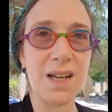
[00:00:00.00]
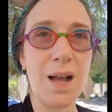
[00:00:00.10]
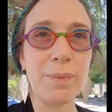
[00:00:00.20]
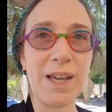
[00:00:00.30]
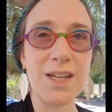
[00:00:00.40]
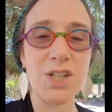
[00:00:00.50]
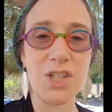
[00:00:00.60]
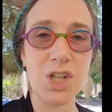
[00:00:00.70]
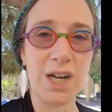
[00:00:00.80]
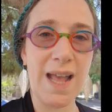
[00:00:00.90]

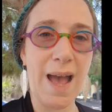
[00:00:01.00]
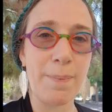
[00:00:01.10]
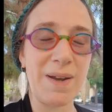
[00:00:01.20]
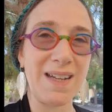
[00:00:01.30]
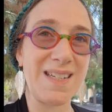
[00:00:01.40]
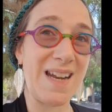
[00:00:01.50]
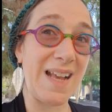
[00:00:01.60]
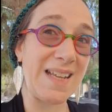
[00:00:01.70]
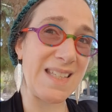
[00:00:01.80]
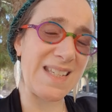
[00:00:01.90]
complications started happening did
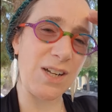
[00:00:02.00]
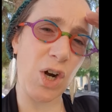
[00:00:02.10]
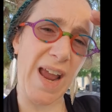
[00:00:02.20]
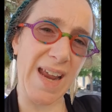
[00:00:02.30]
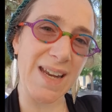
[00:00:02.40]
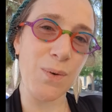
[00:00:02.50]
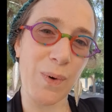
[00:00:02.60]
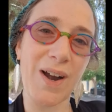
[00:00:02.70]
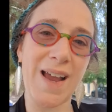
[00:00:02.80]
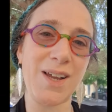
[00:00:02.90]
I consider
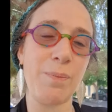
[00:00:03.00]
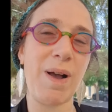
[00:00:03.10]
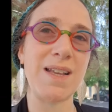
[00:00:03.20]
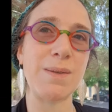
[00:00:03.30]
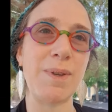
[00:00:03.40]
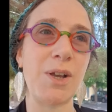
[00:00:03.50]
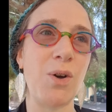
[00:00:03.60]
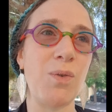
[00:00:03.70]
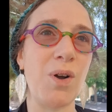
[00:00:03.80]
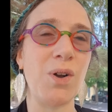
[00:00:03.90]
anywhere I could possibly
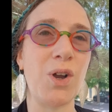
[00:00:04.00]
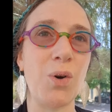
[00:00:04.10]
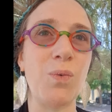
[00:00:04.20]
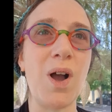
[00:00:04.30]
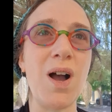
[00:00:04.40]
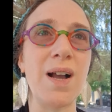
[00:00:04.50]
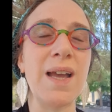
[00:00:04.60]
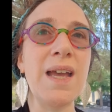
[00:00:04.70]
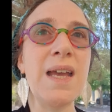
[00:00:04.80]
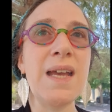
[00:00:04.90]
go wrong.
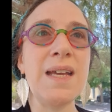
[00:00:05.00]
